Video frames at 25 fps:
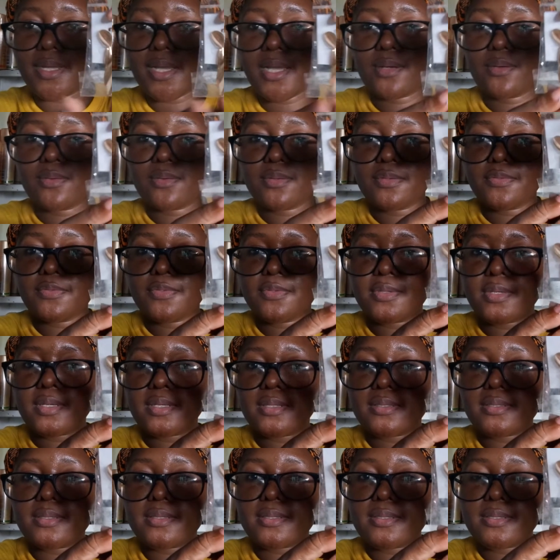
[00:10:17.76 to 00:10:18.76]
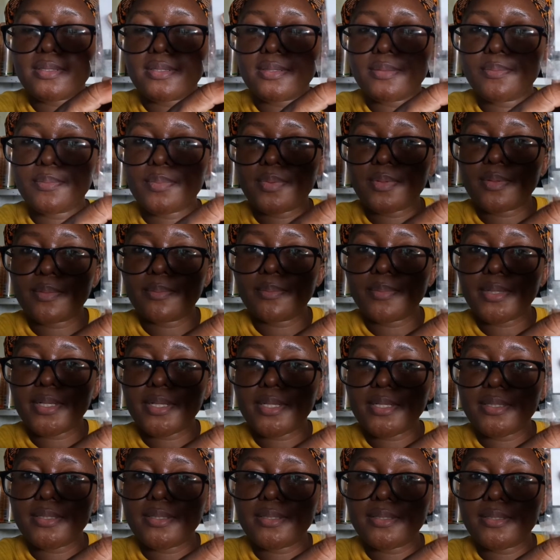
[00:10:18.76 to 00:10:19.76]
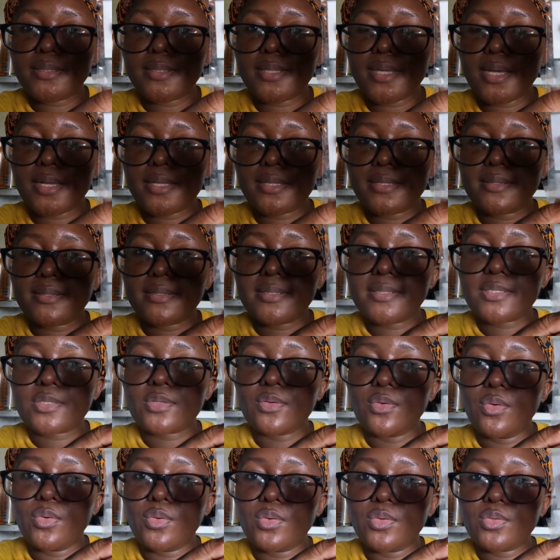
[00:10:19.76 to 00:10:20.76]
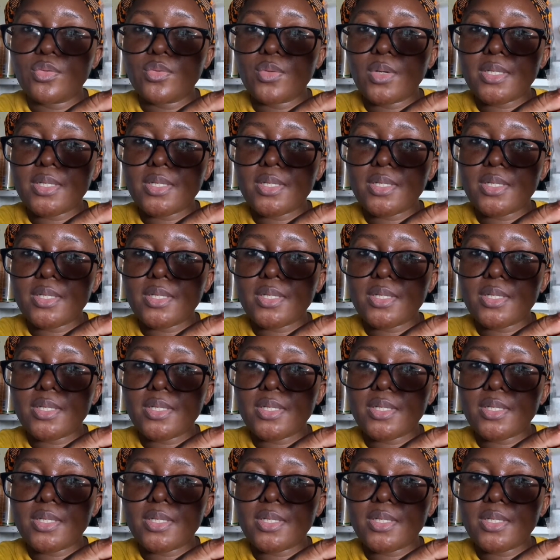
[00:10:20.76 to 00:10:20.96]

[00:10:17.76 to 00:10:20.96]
I don't know if you can see properly. Yeah, these gold